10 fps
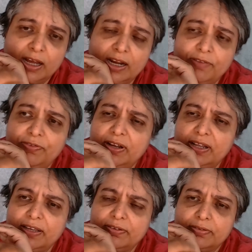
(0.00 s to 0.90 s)
and I feel
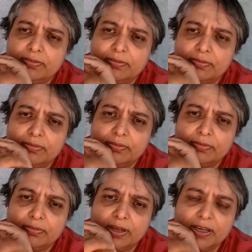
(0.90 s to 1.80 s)
like
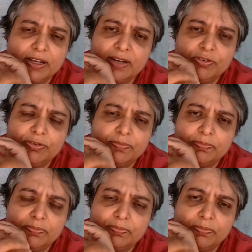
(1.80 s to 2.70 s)
I can never
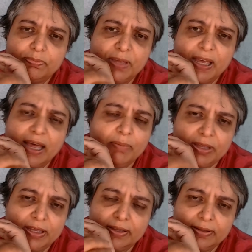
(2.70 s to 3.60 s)
be happy,